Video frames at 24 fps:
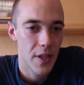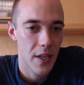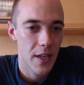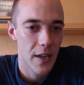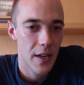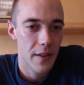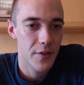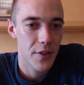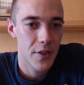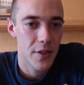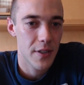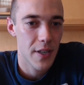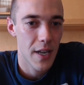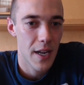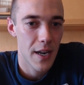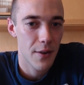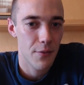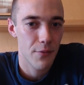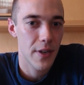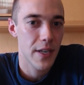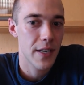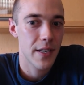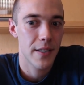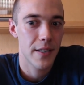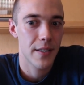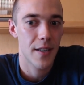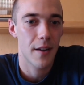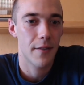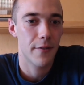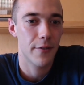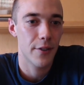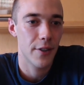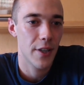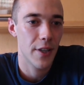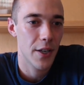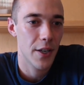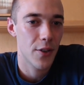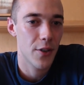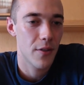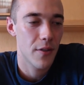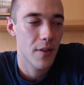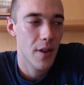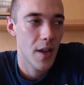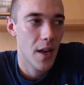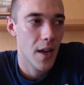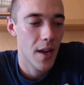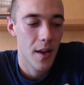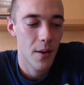Like I've just kind of rediscovered like
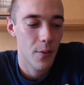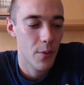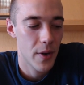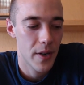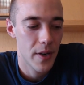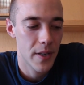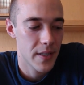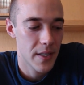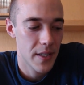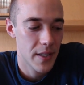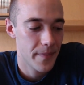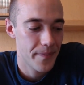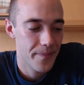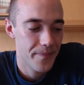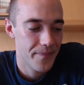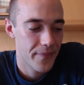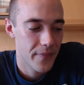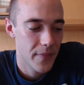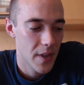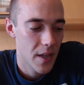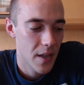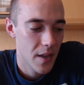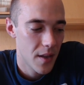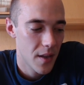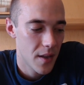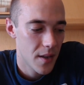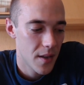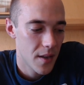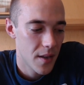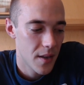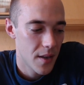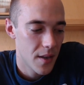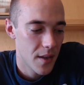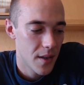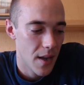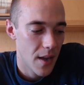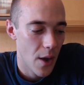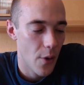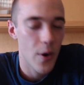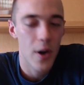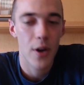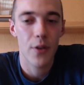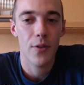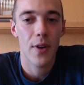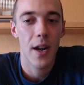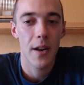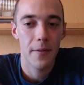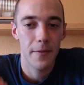what is it? I want
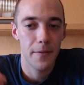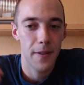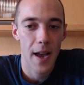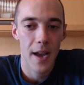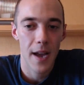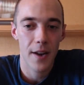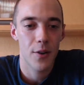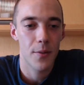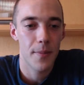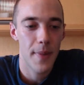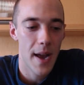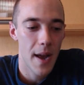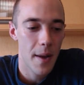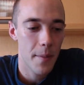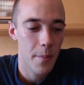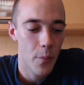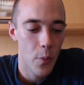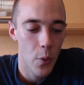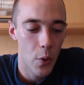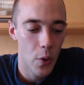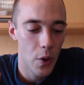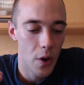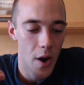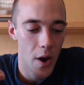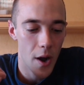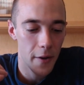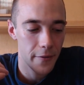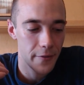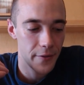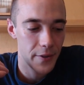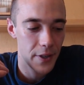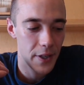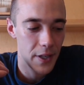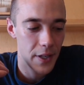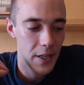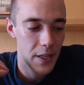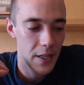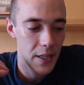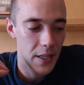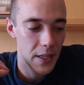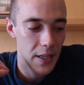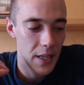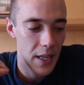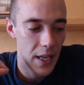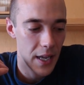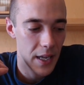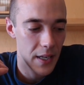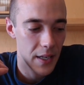to ride Fat Crabat more often,
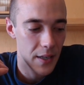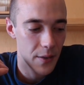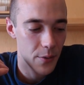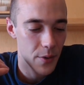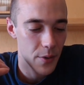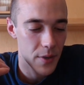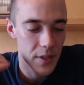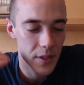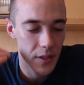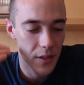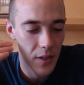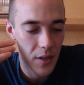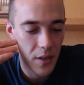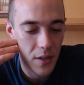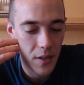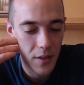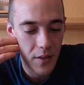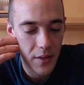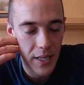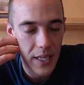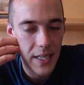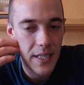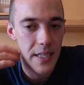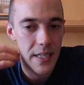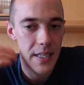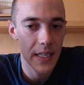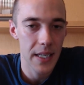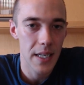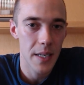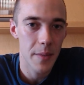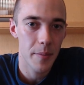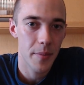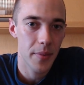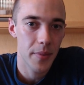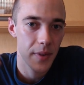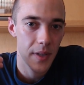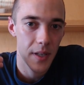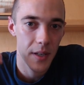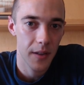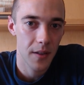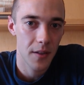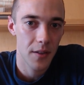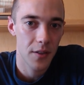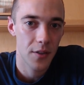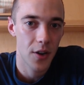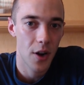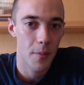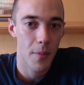and like what is it called? In Deep
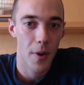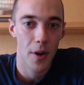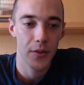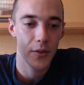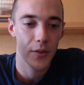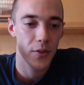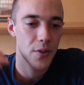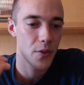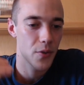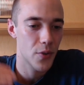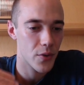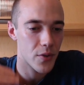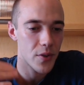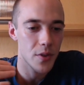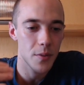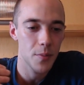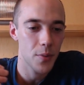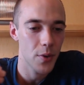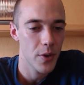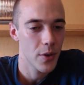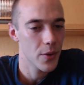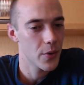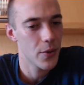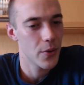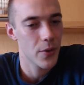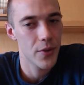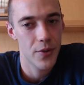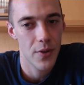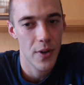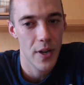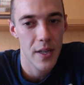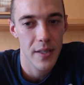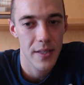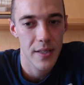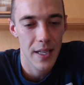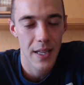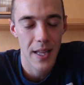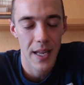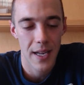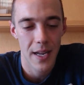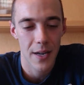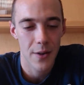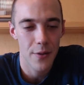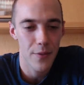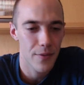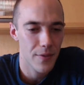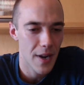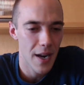in Garbanzo Zone. Those are pretty cool trails. I
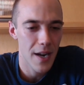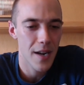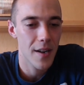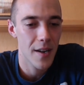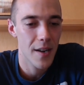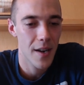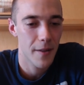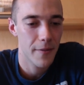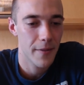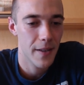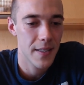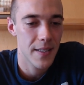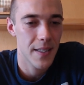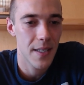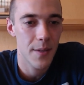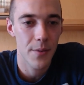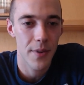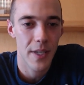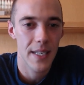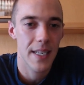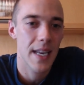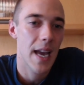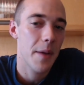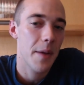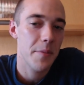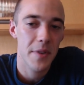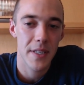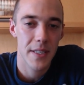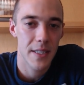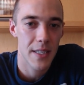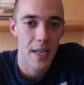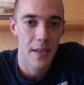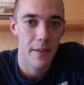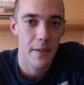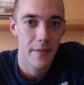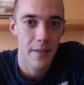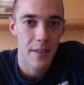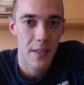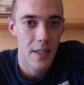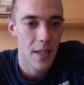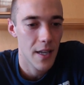don't ride enough. And same with like Captain Safety.